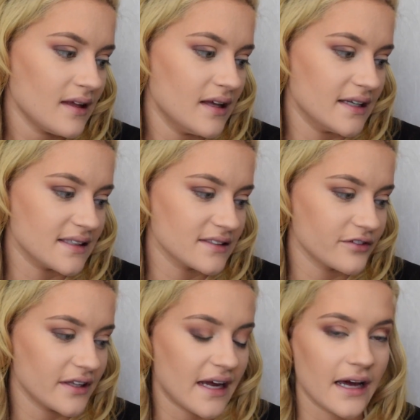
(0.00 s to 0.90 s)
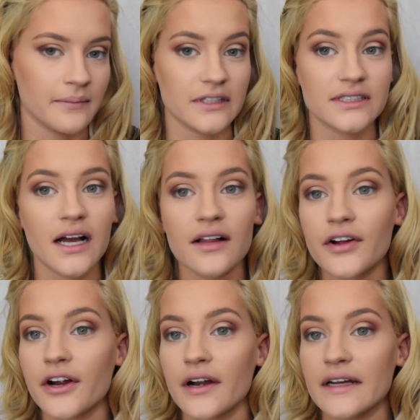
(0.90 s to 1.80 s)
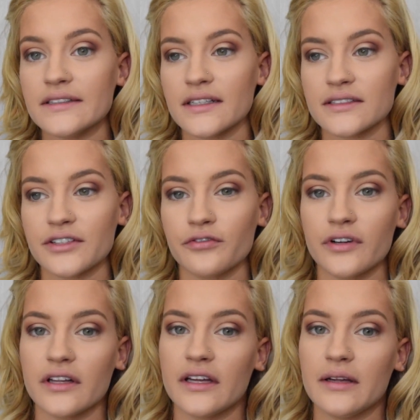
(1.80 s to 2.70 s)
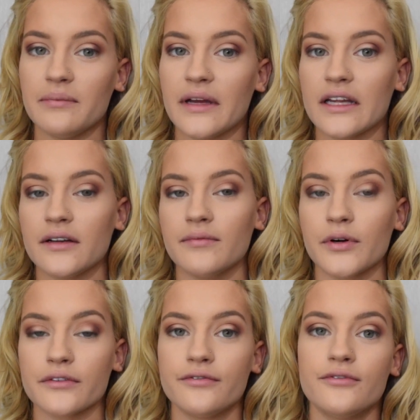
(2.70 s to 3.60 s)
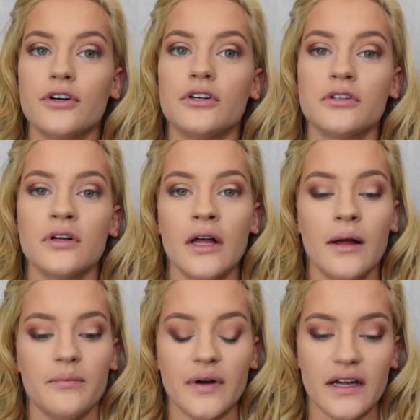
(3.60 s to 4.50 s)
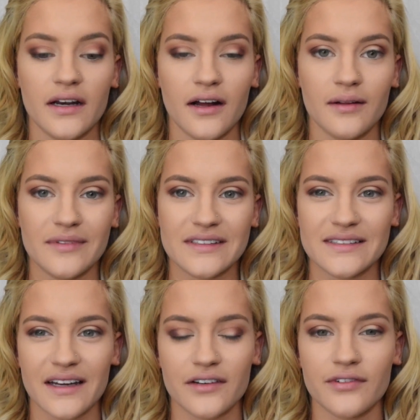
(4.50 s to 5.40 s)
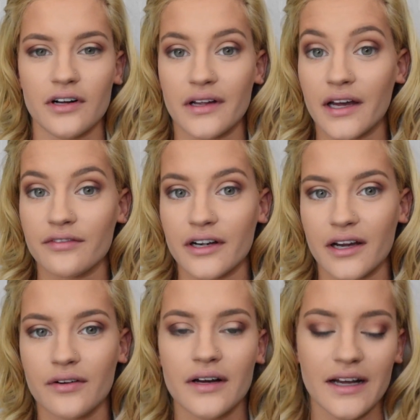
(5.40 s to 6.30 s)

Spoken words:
It doesn't really add much color. It doesn't really make it more full, but this is kind of all I have right now.